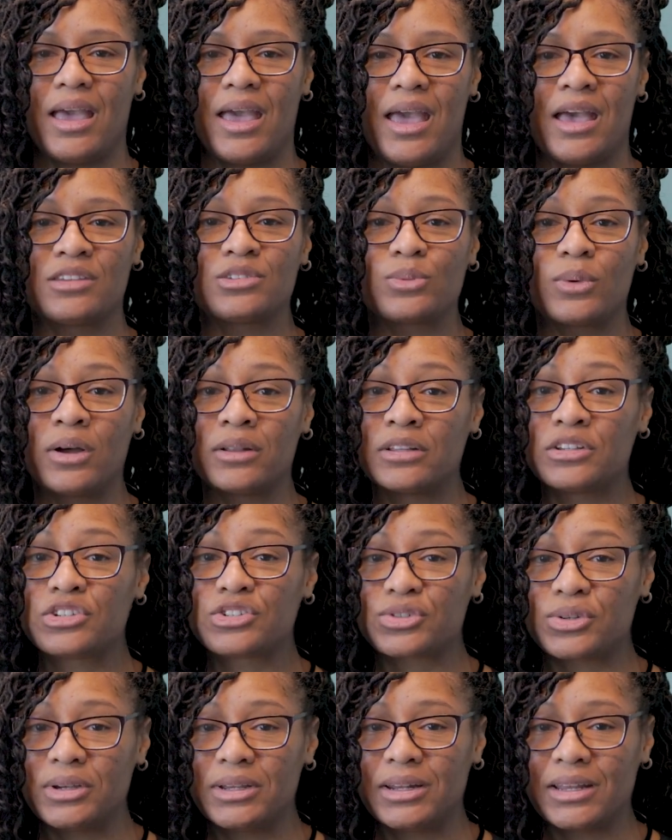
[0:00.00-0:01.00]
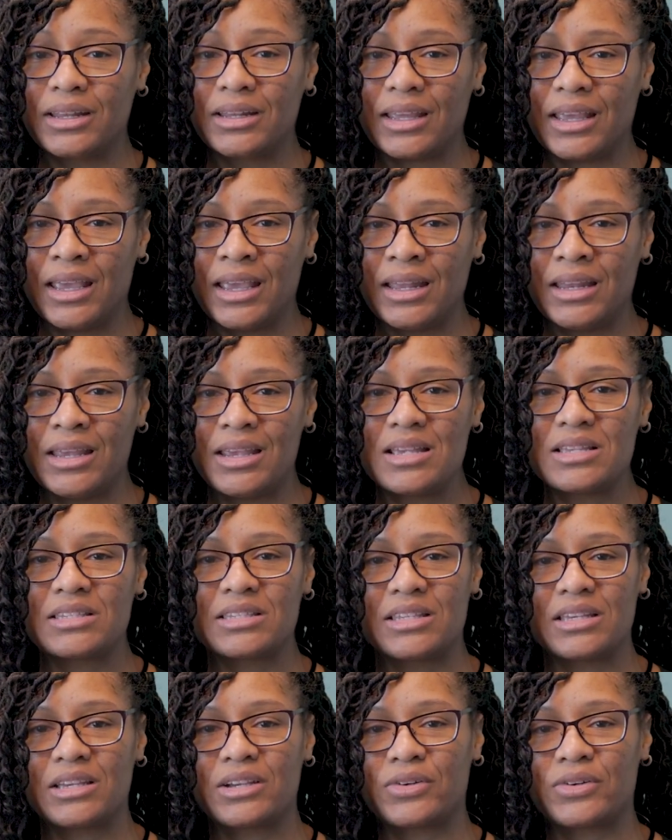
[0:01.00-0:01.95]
as well as treating any sick